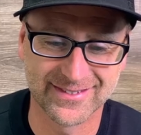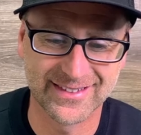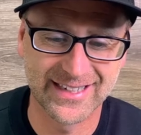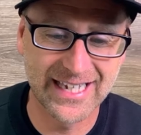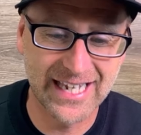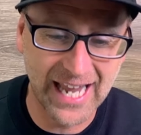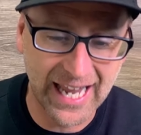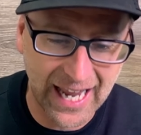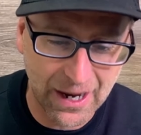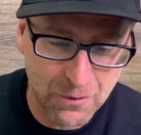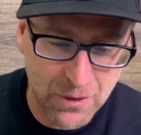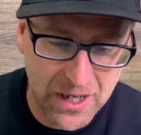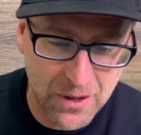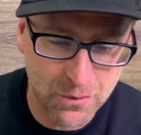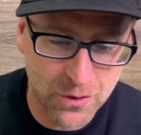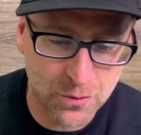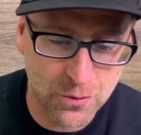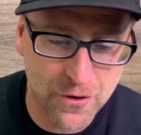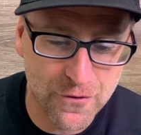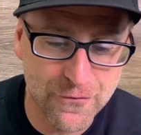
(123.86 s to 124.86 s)
He, he
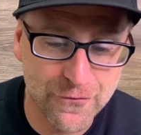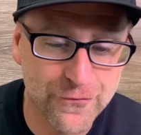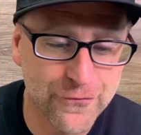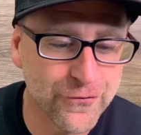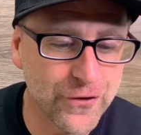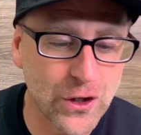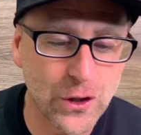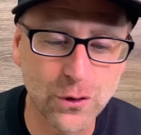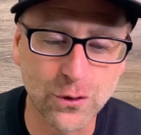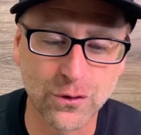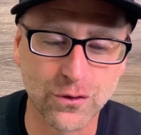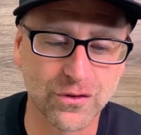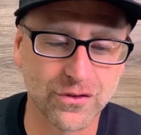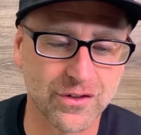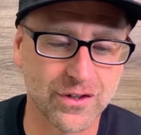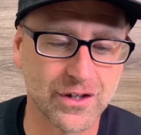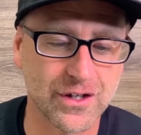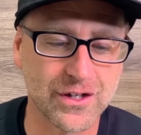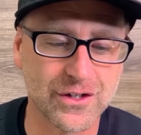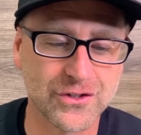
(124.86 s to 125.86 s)
refused
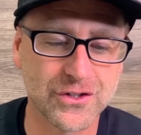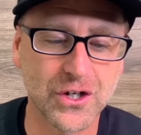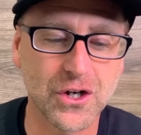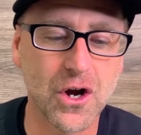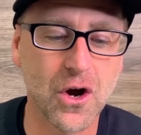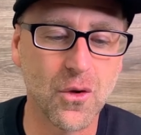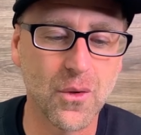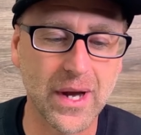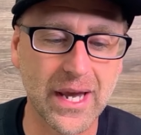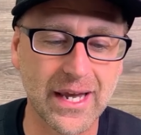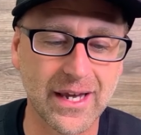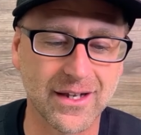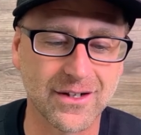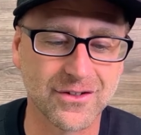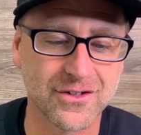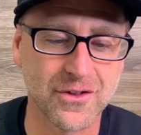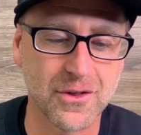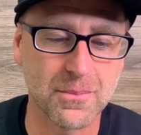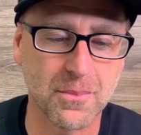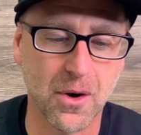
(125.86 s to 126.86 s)
to go in
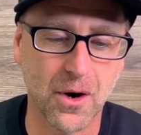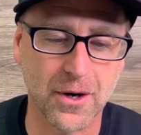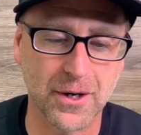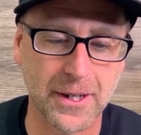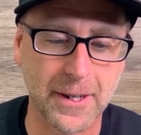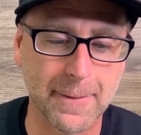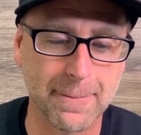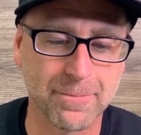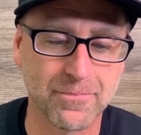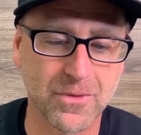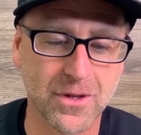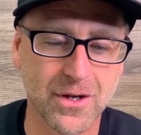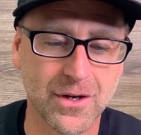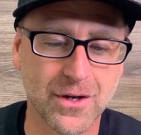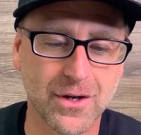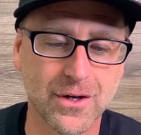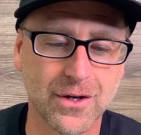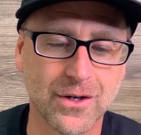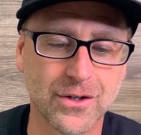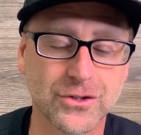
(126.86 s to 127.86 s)
to the party.
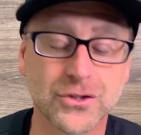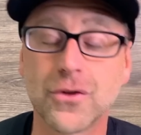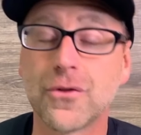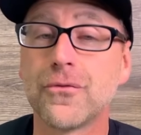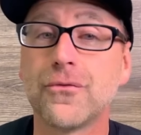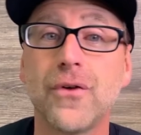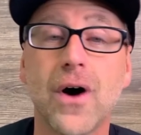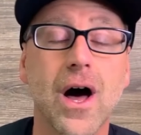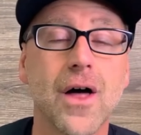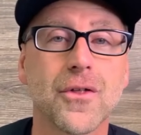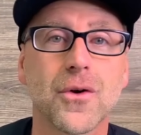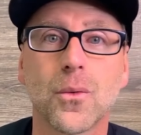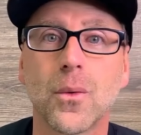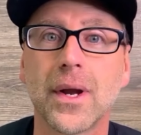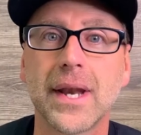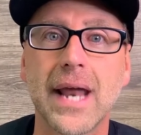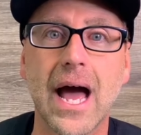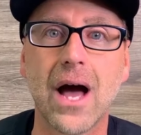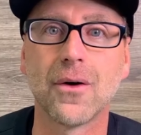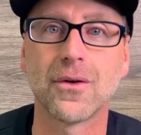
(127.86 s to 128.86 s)
So the father
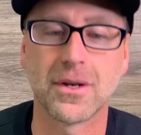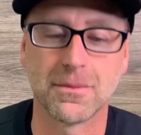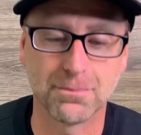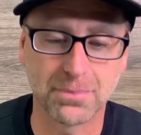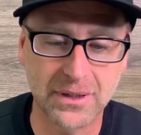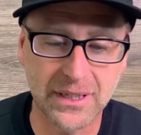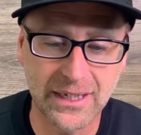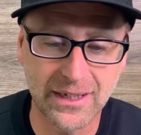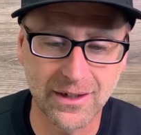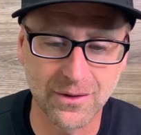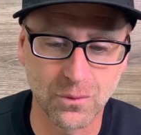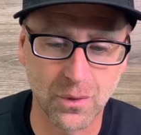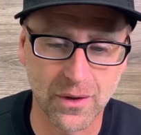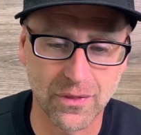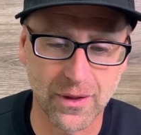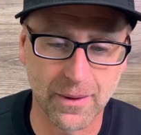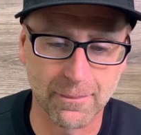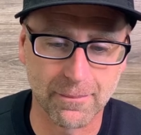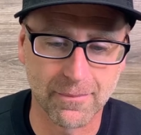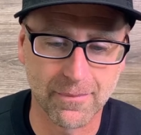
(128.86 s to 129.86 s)
went out and pleaded with
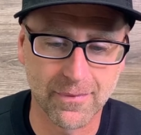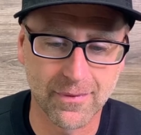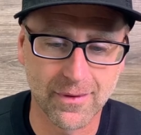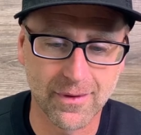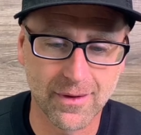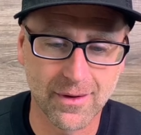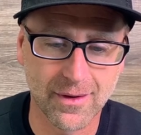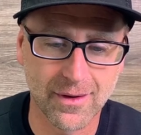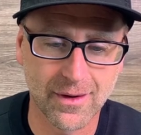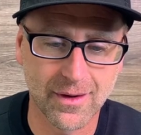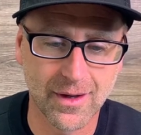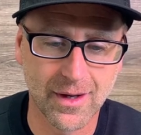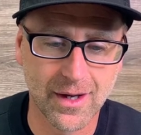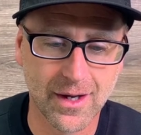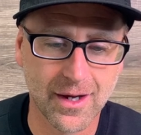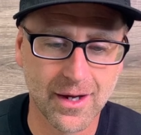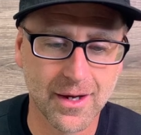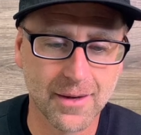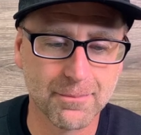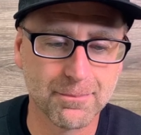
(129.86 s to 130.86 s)
him.
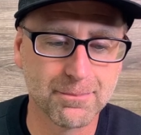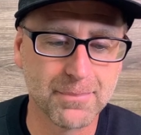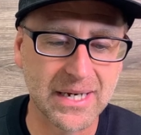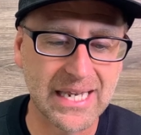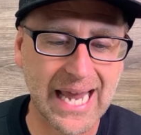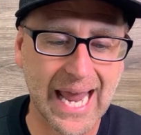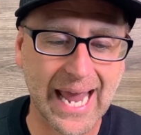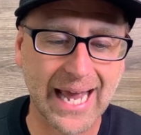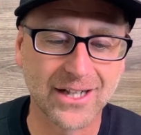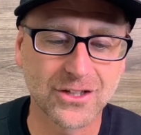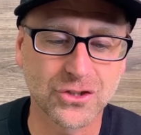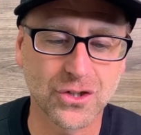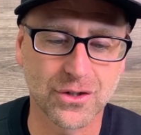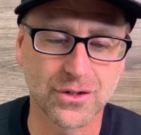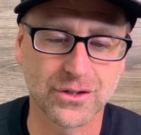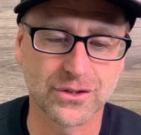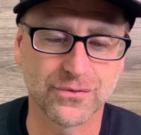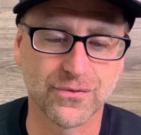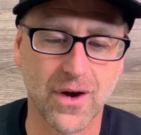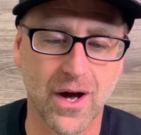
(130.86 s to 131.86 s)
But he answered
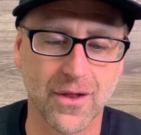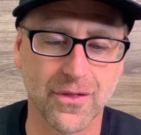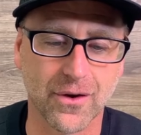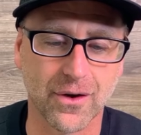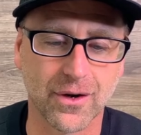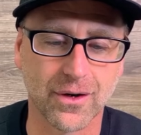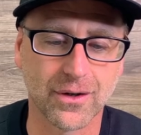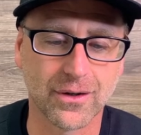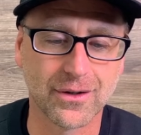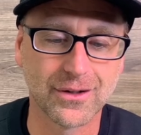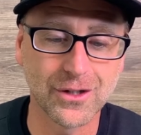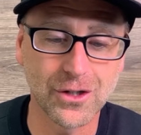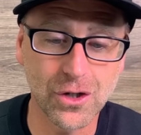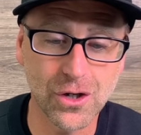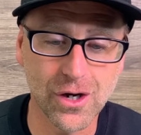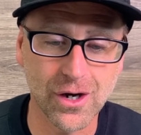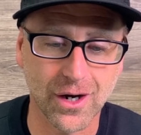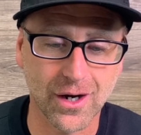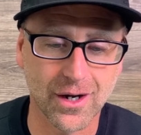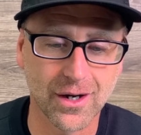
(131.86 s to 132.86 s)
his father,
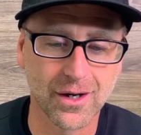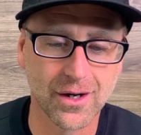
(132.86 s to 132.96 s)
Look,